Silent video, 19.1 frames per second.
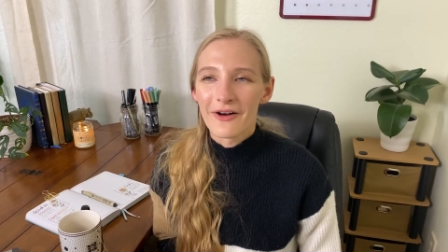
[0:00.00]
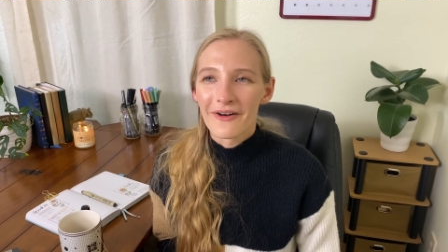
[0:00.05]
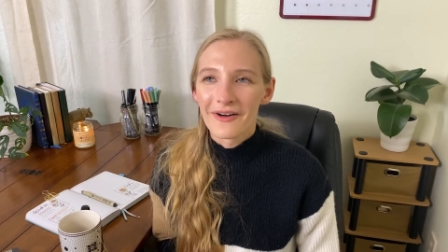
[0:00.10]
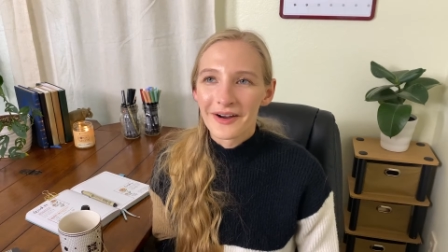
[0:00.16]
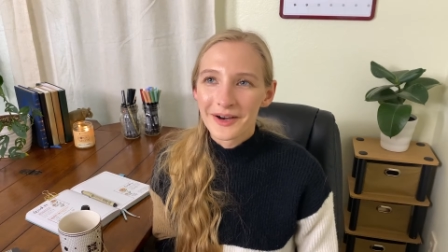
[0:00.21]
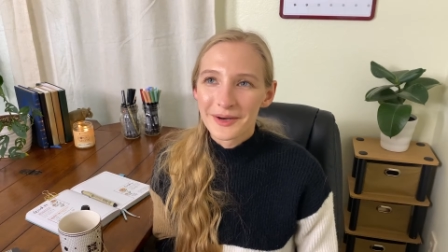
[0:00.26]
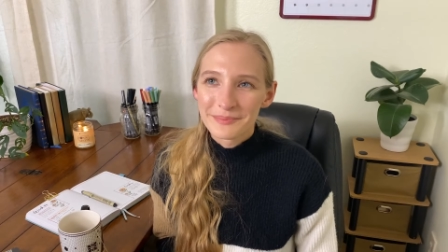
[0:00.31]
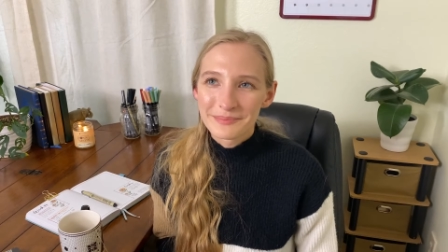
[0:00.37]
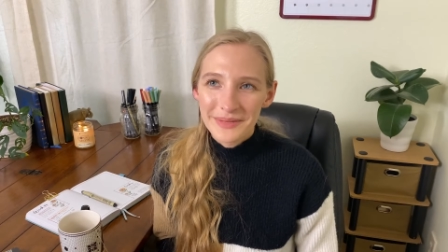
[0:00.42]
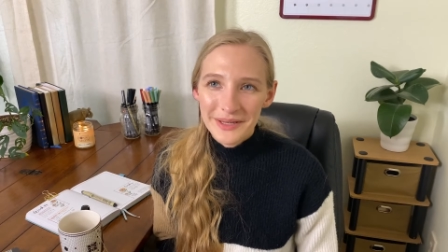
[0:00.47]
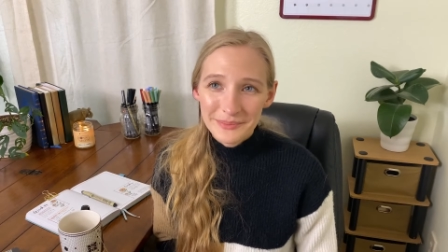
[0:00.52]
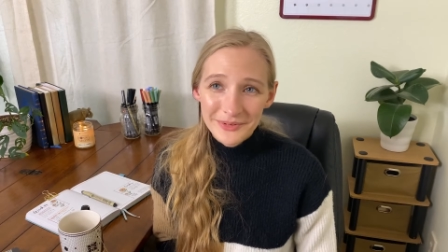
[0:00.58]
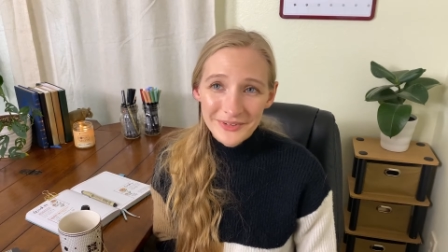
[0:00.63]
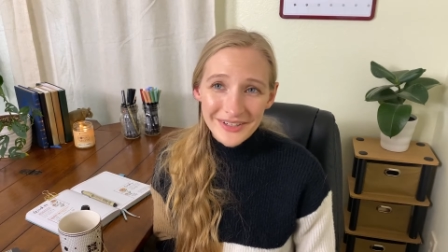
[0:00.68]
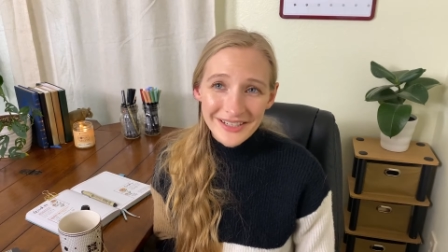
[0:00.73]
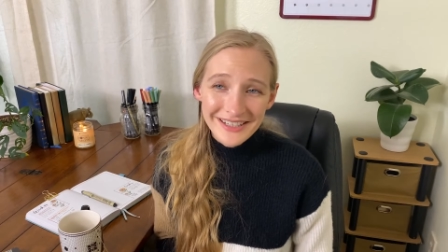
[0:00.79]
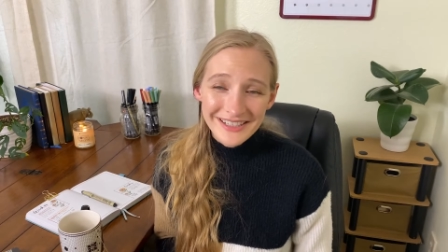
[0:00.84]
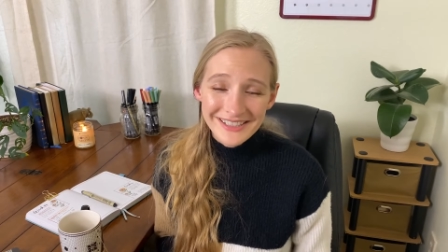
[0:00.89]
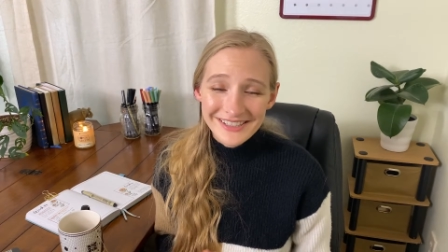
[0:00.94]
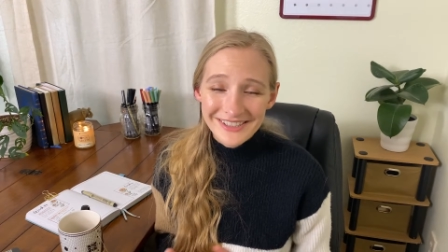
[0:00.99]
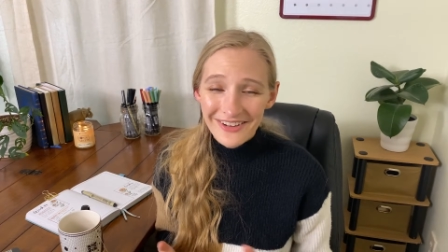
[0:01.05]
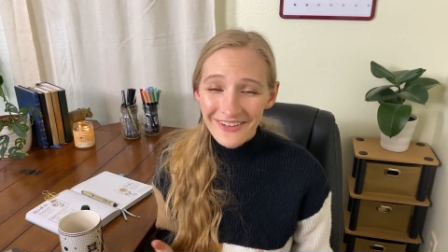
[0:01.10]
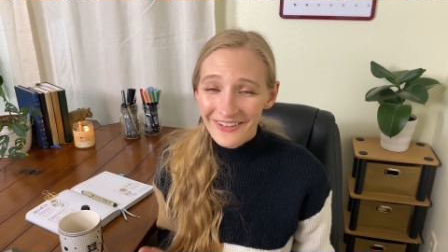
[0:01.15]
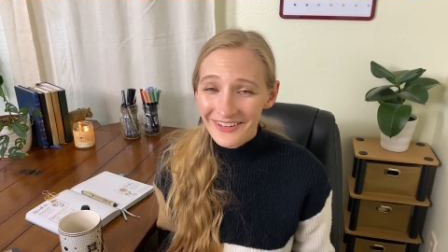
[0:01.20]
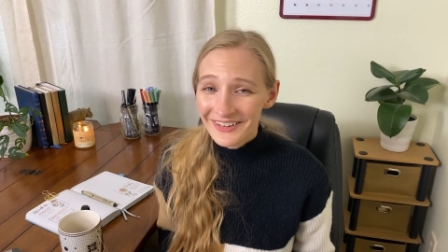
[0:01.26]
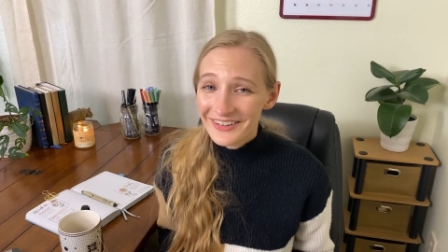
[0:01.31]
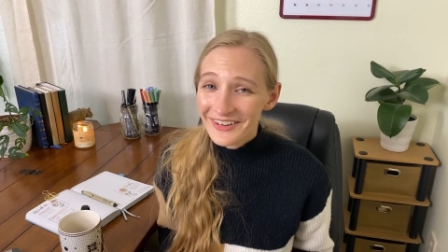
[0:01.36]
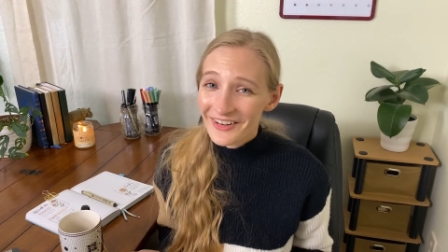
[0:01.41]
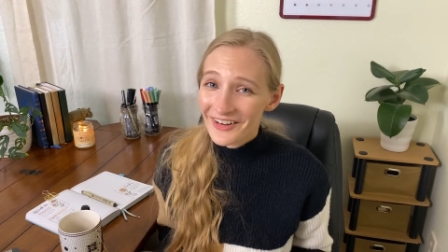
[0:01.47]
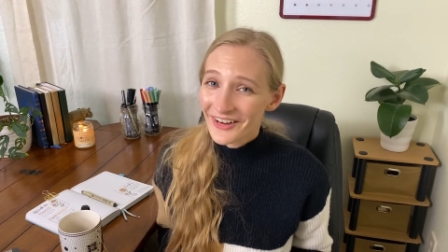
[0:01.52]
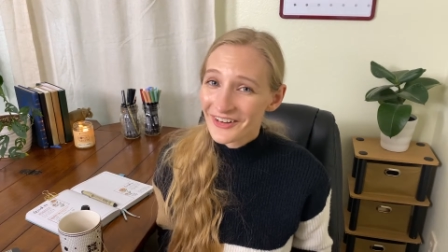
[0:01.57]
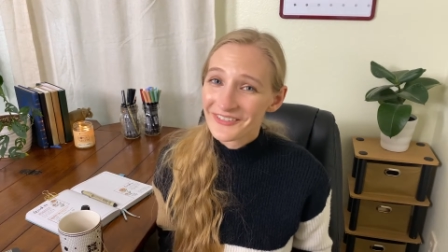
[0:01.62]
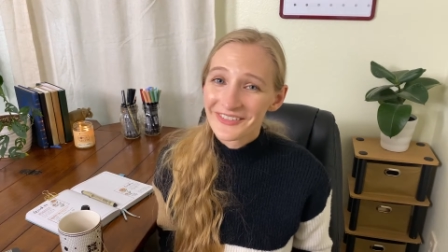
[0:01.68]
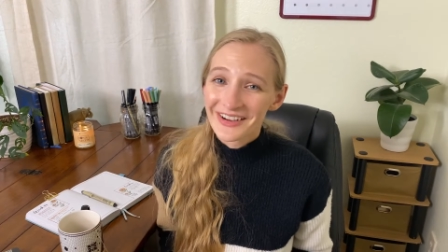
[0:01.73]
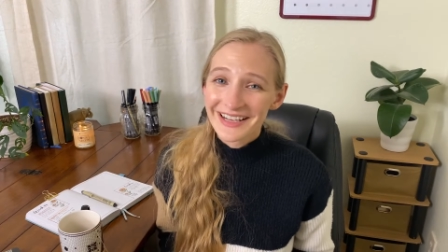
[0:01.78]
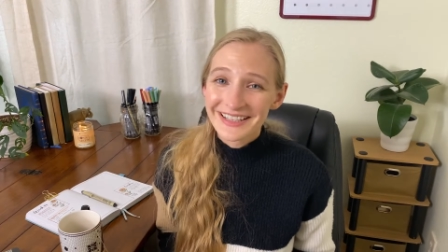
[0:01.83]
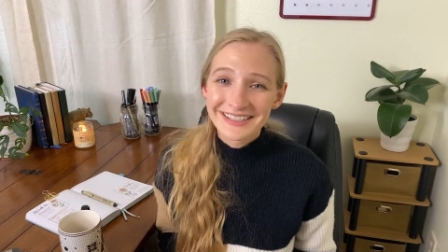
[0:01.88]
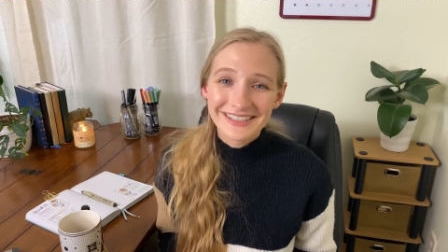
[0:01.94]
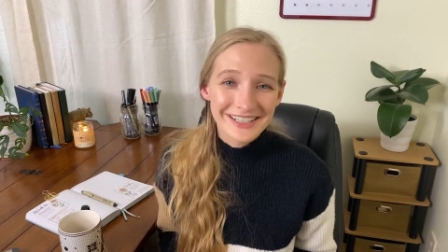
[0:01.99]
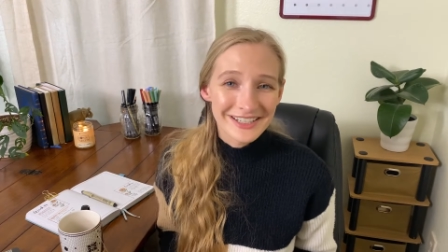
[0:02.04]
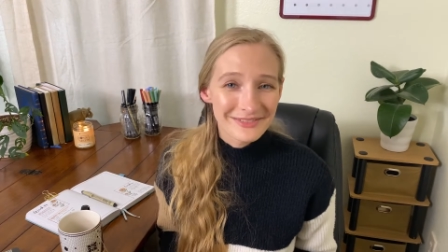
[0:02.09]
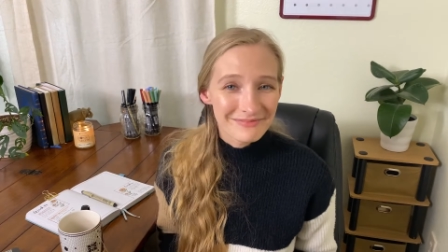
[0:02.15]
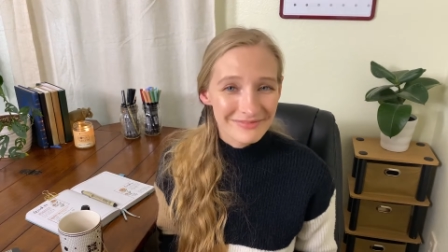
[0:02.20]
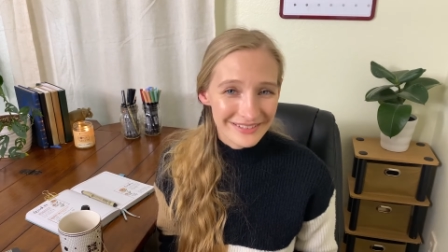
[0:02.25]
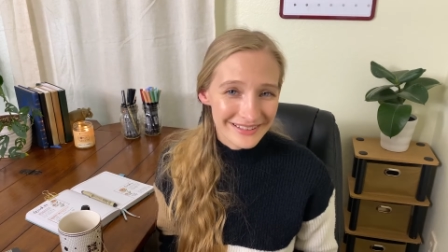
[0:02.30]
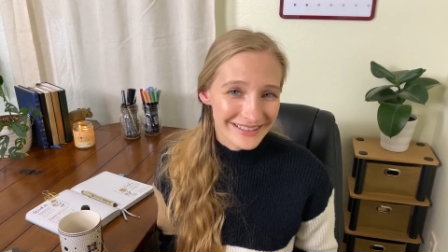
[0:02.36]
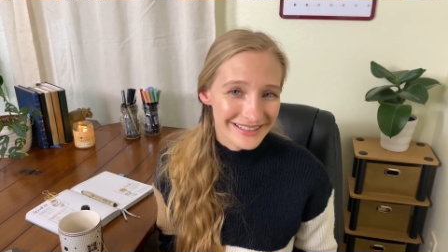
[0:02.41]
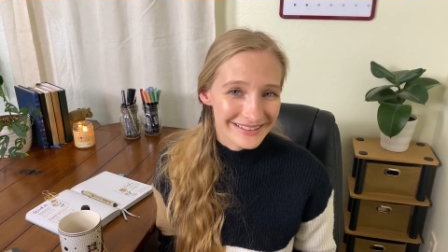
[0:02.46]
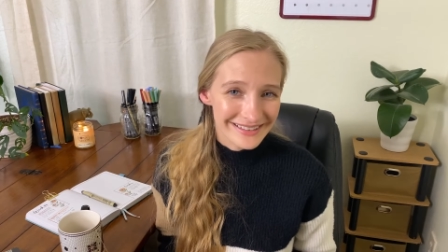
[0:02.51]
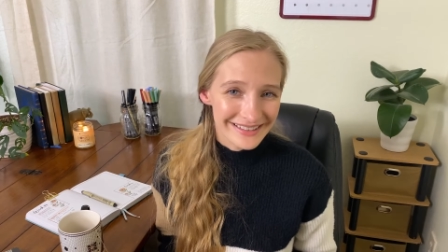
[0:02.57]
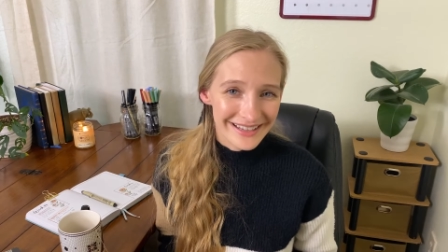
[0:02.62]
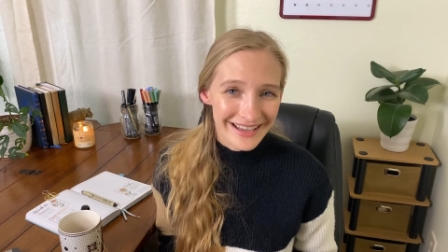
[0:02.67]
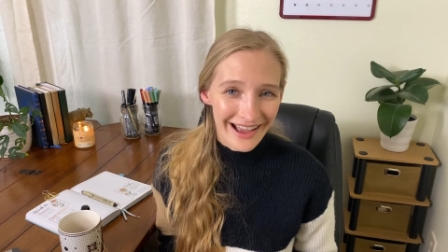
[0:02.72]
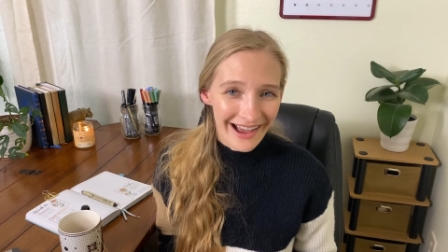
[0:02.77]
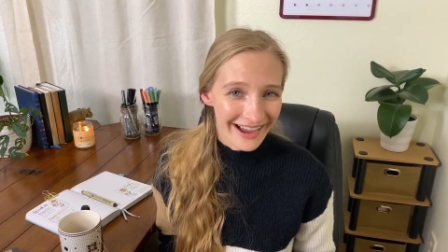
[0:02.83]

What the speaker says: our memories aren't always completely